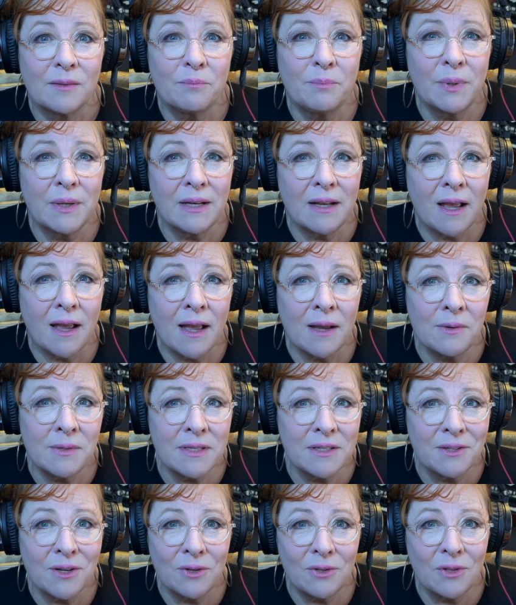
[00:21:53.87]
But I
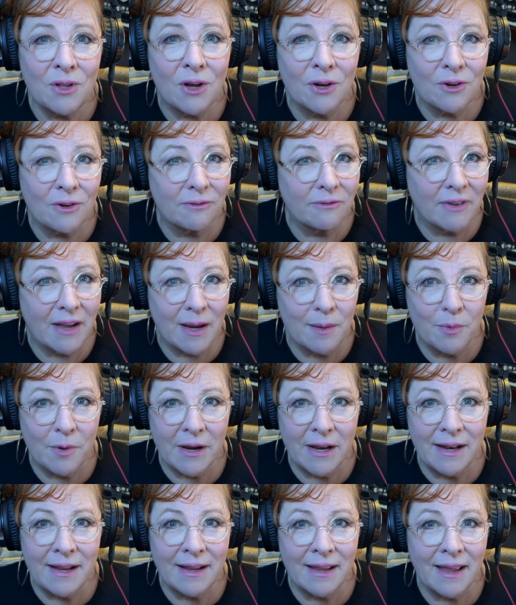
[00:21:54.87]
was no longer
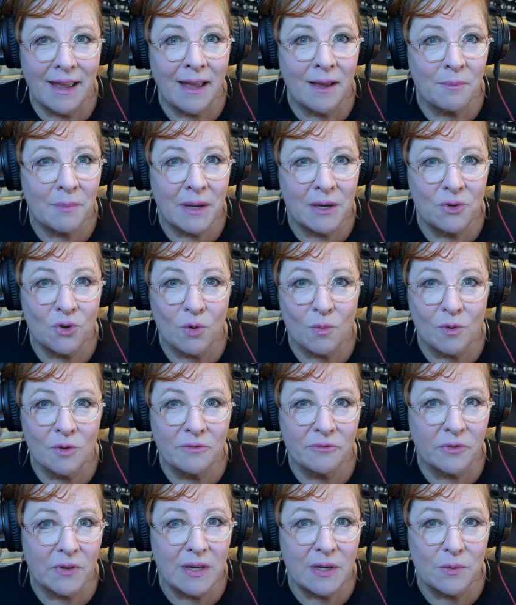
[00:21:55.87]
vibrating at my normal
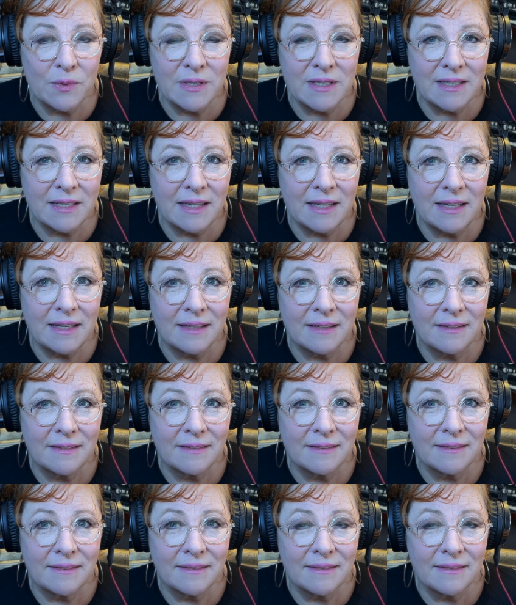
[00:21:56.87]
frequency.
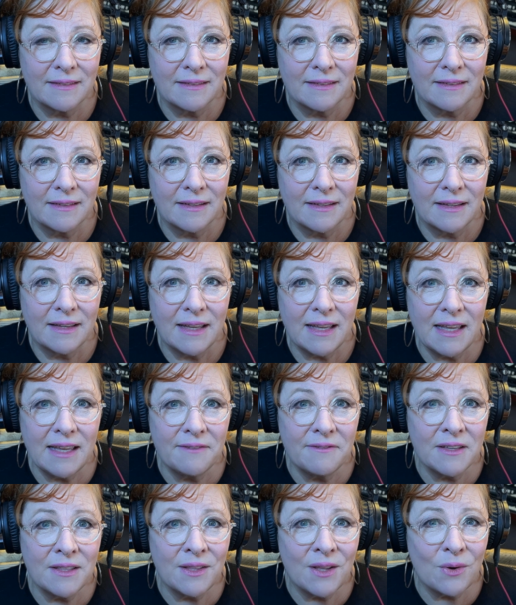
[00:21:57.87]

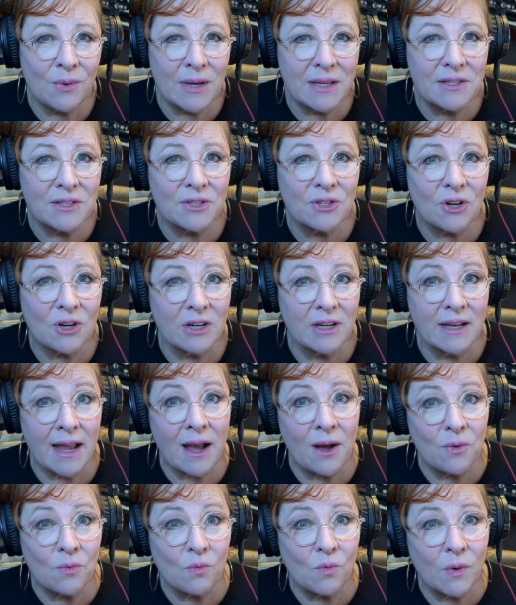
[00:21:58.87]
Even though I started
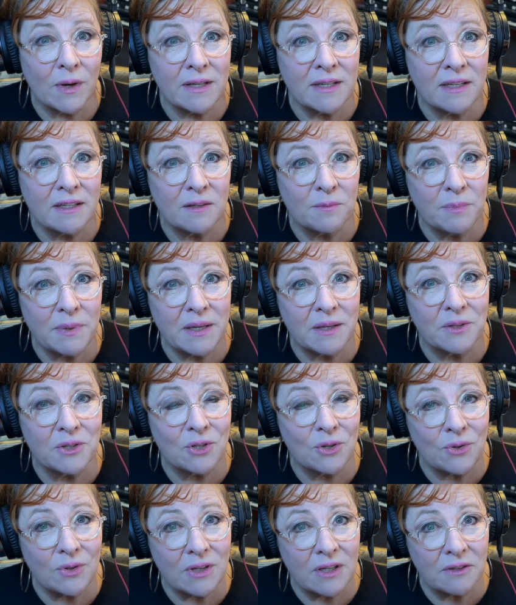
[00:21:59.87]
out wanting to be a
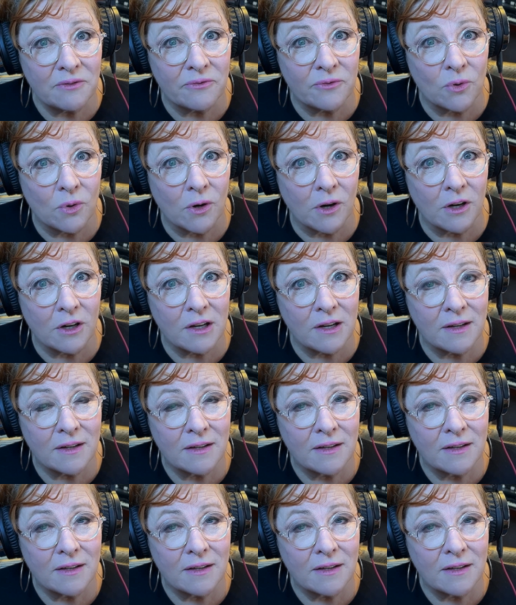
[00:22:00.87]
tuning fork,